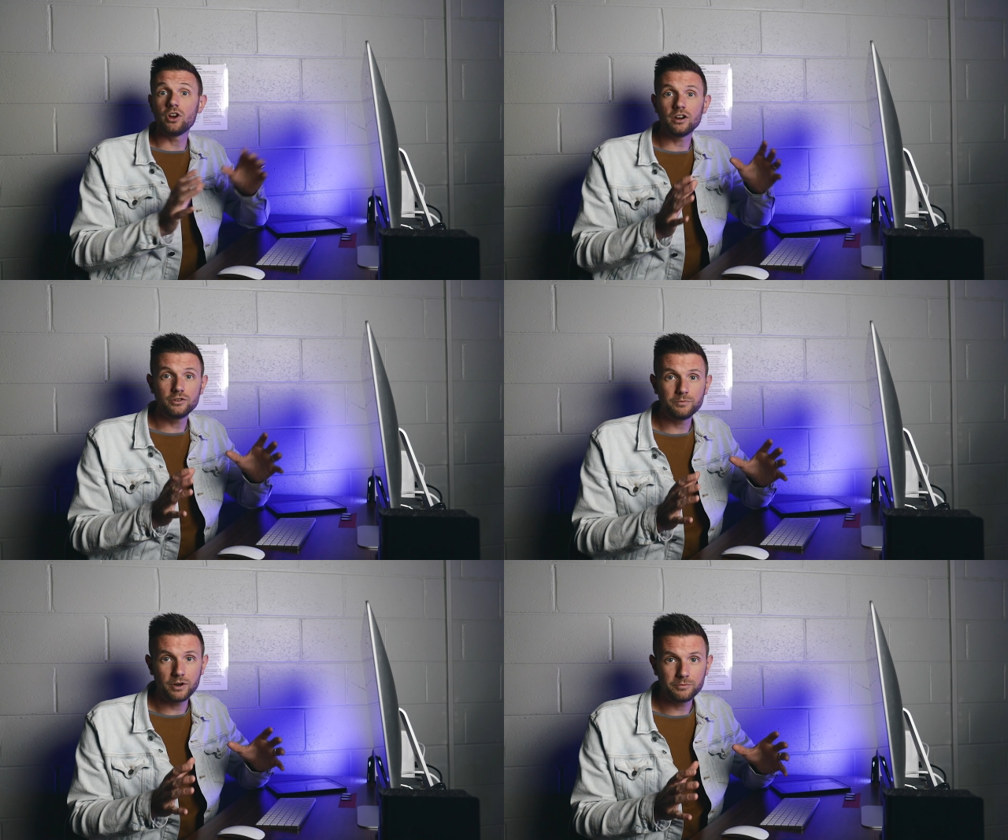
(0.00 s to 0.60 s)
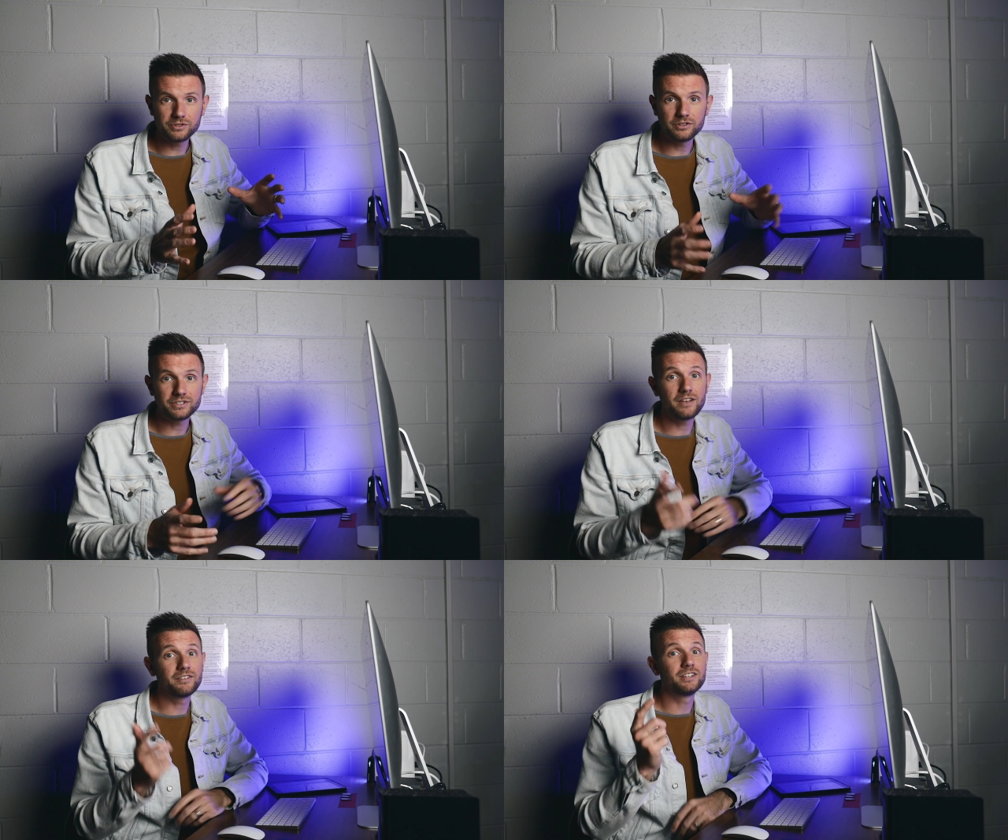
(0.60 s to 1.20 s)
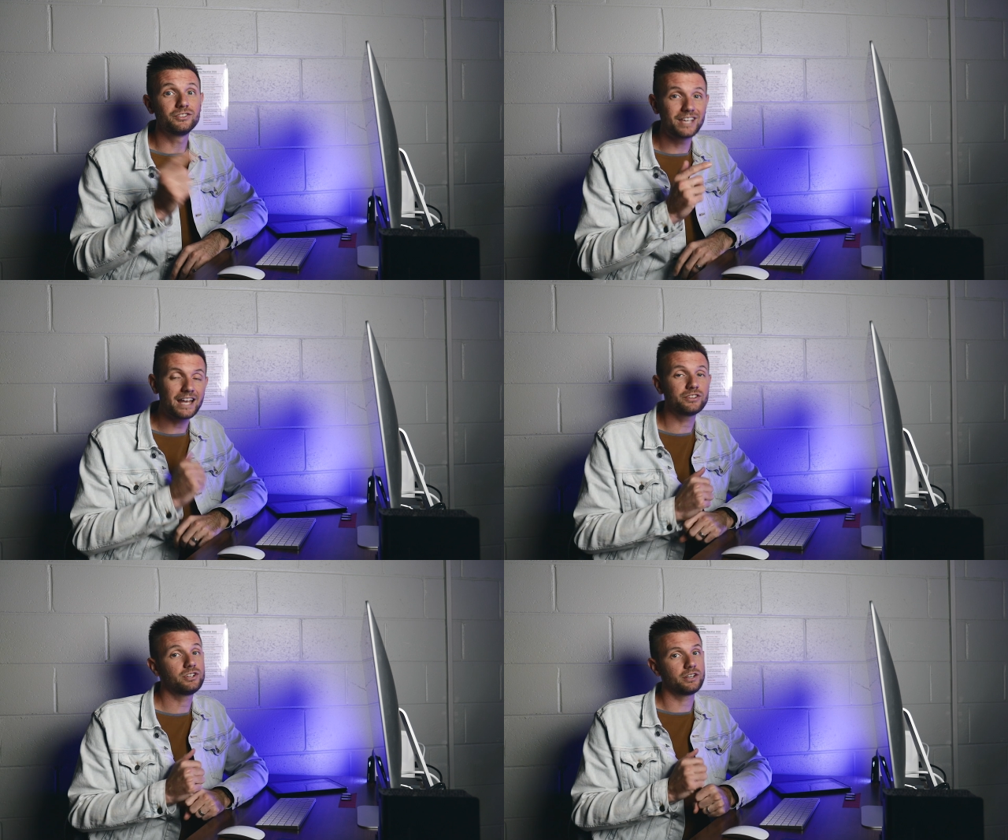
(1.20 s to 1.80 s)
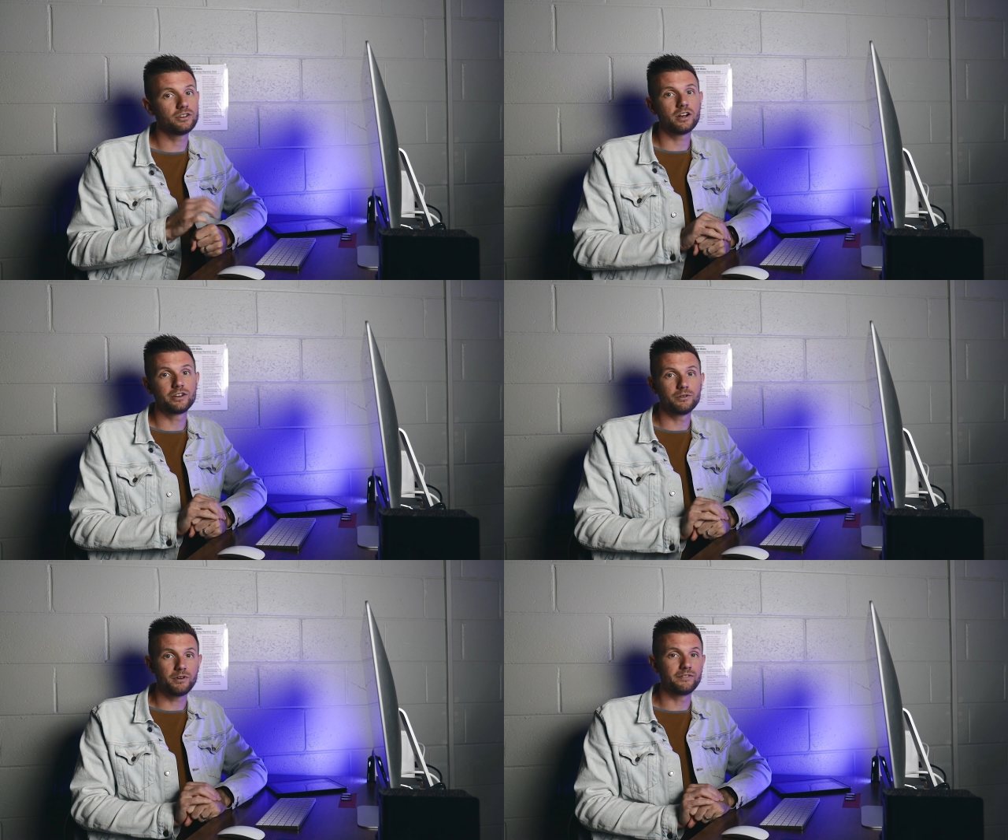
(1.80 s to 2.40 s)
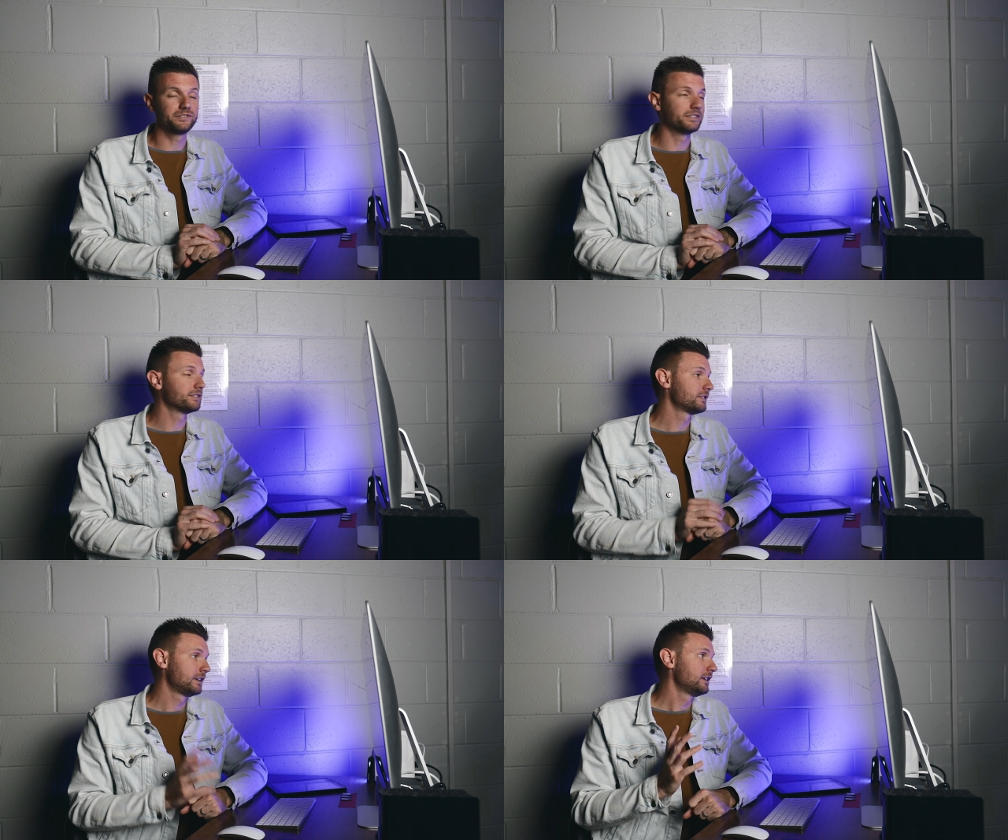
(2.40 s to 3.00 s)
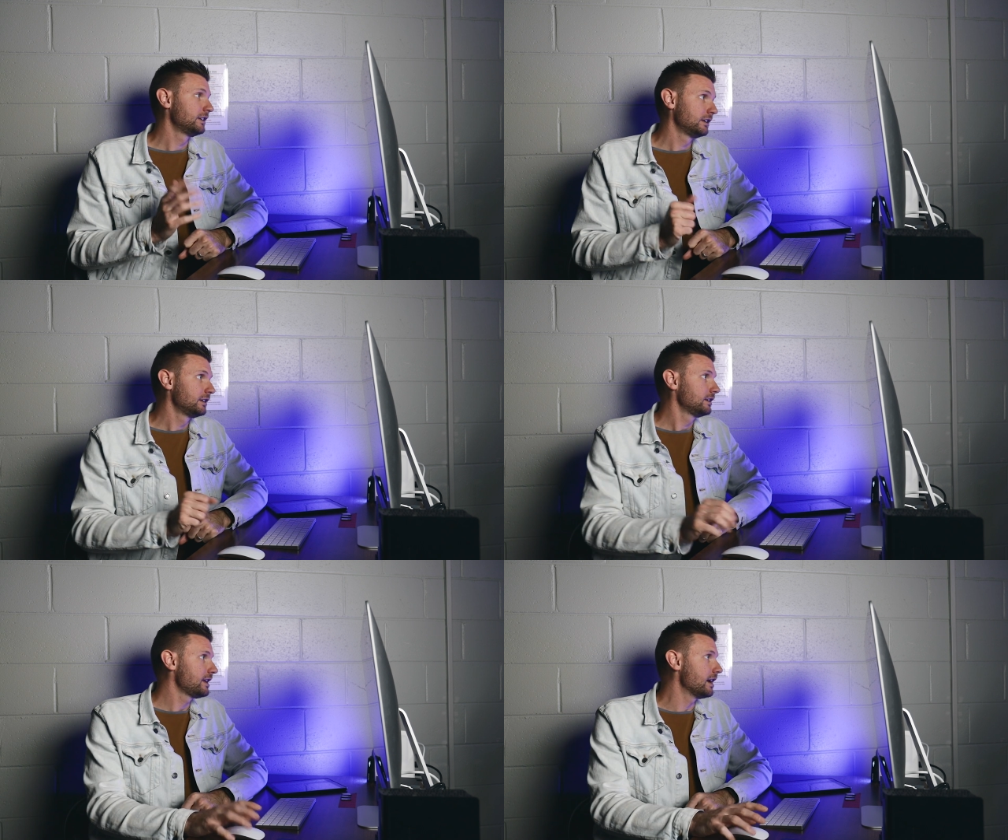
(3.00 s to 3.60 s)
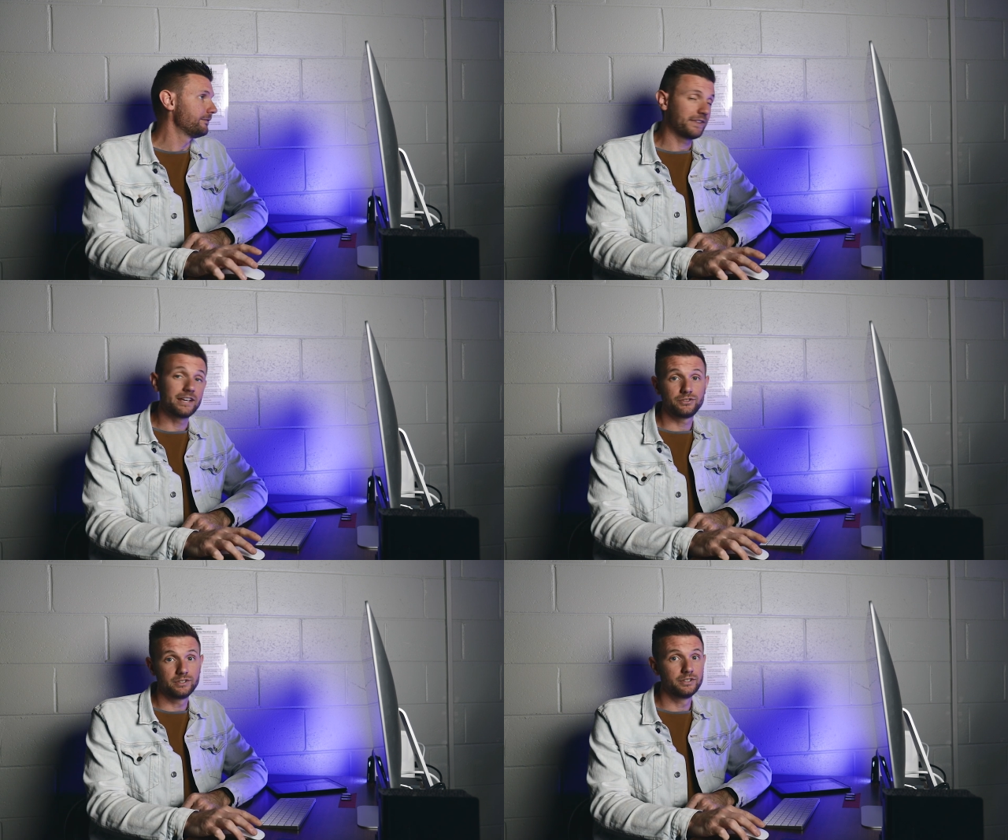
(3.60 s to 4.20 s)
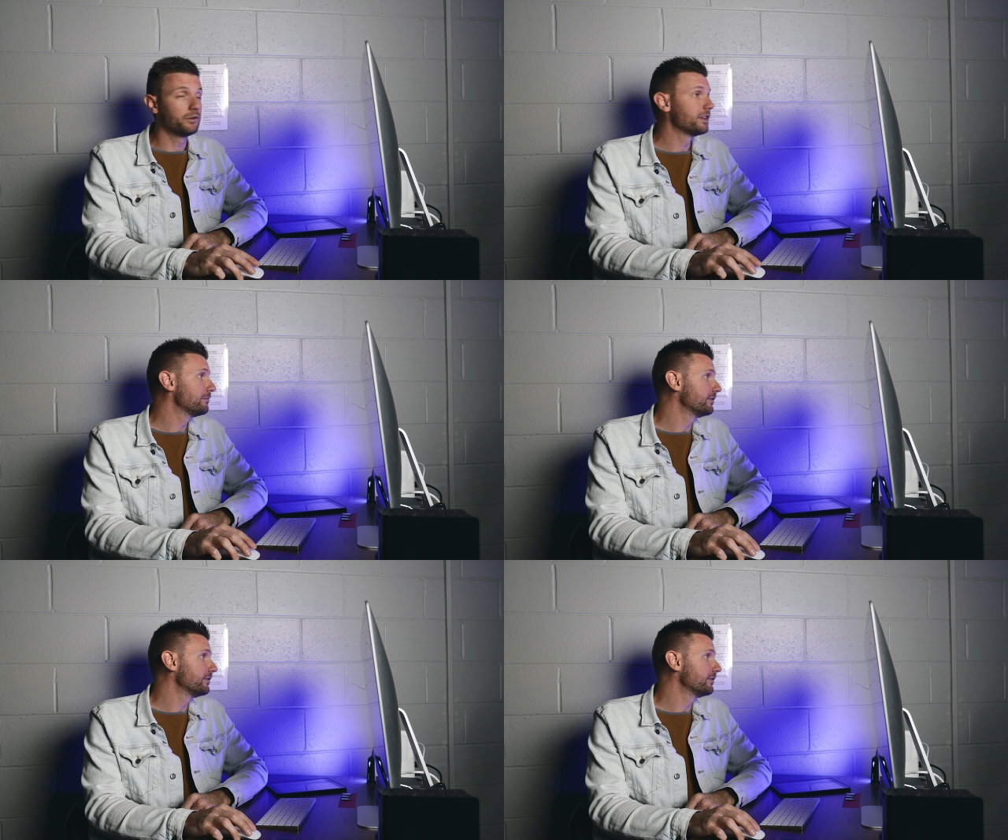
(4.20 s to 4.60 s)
you are new to ProPresenter 7, you gotta check your audio preferences. Yeah, I should have known that